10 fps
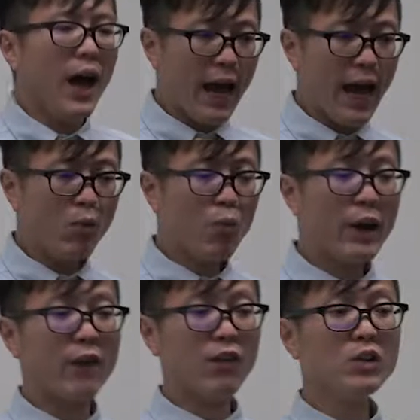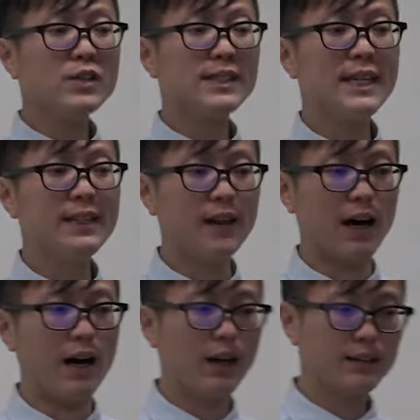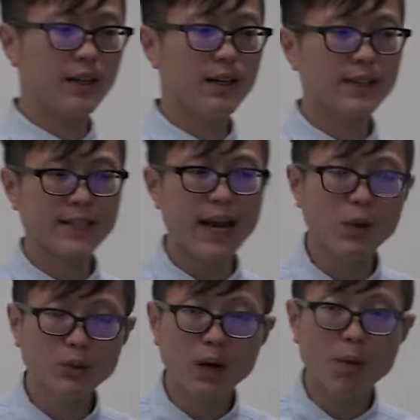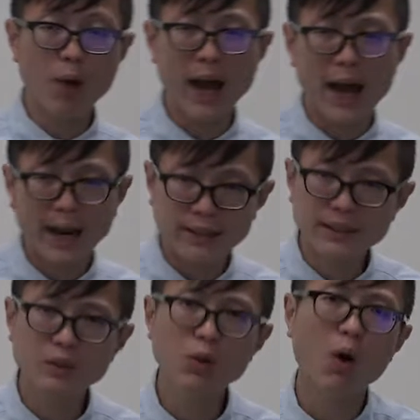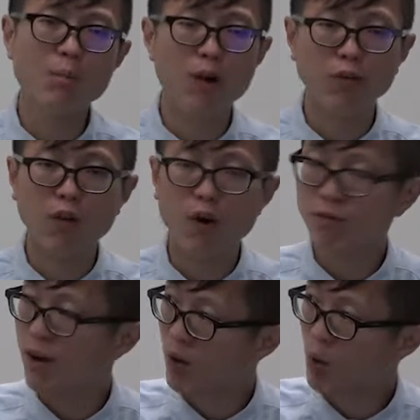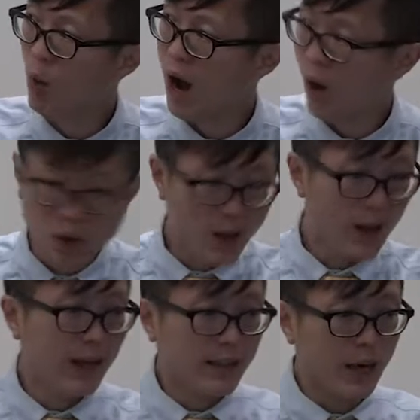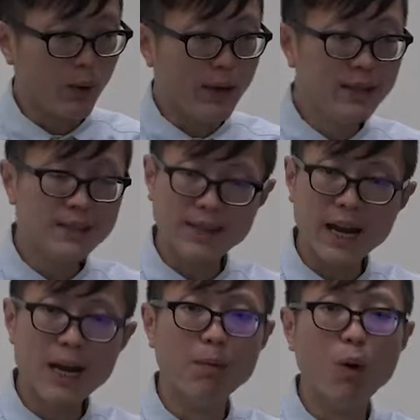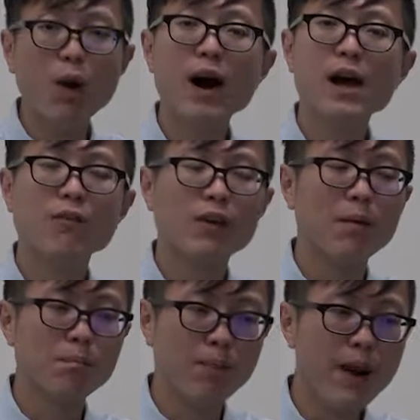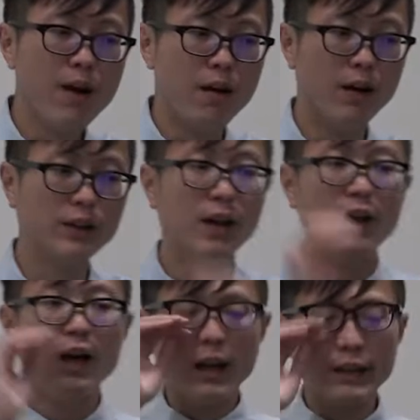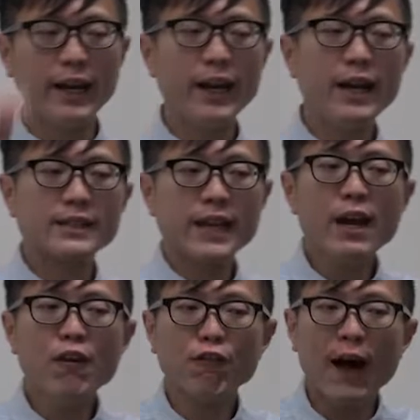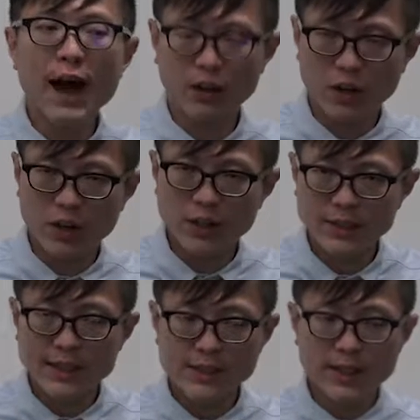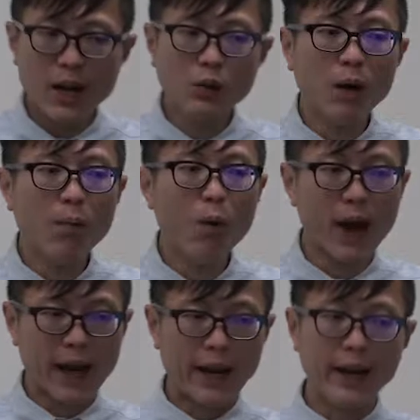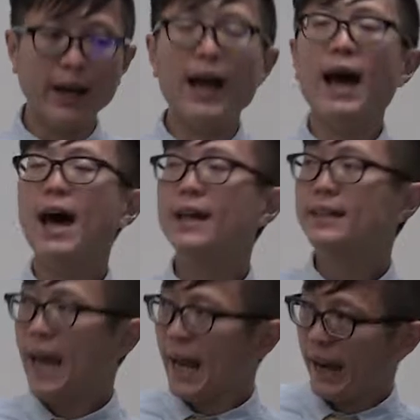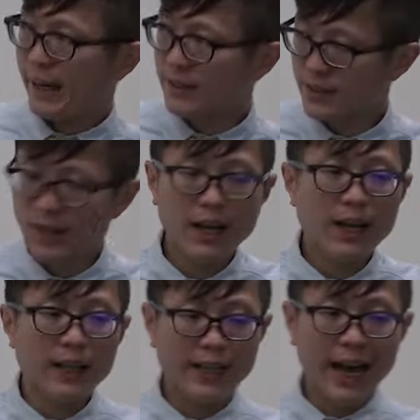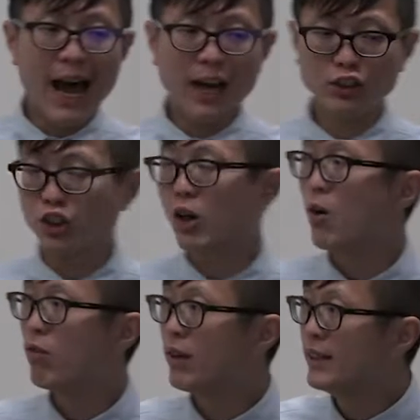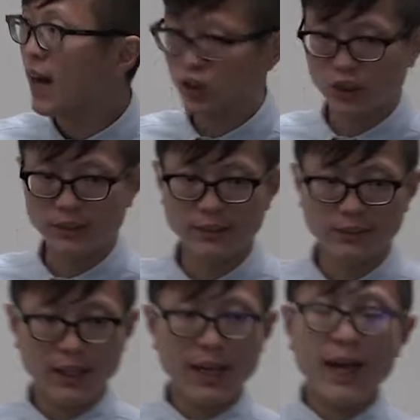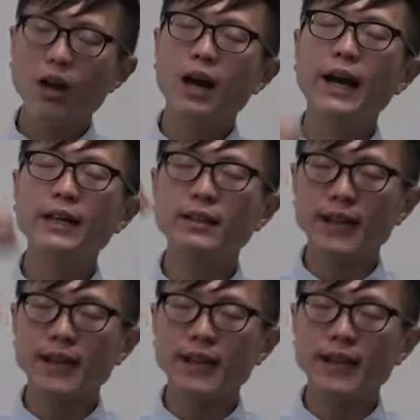And we have also seen that Scale AA did not perform very well. Now, in this table, I have compared the scale factors in Scale AA against the actual reduction in the